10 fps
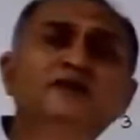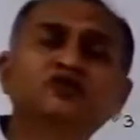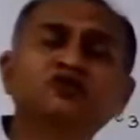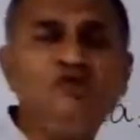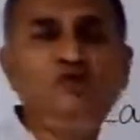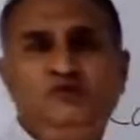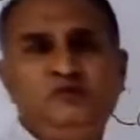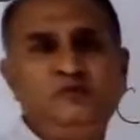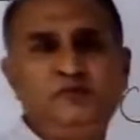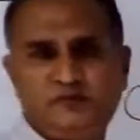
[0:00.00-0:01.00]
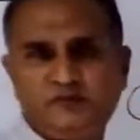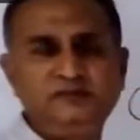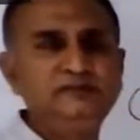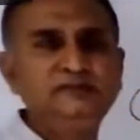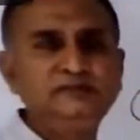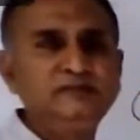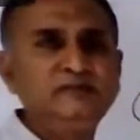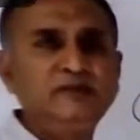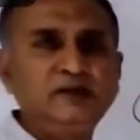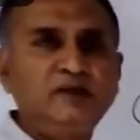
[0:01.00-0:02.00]
to you.
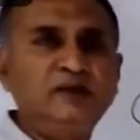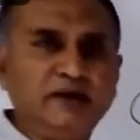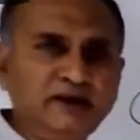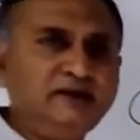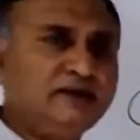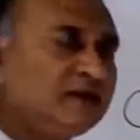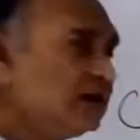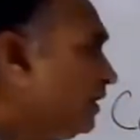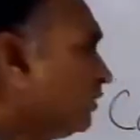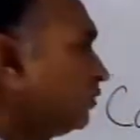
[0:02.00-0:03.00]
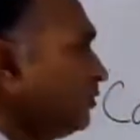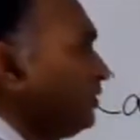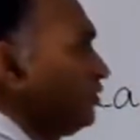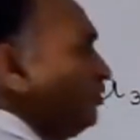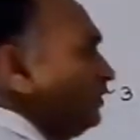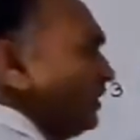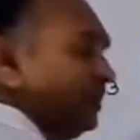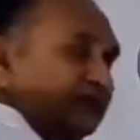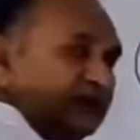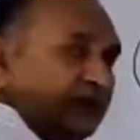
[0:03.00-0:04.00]
All right. So we'll use
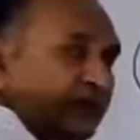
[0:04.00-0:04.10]
this.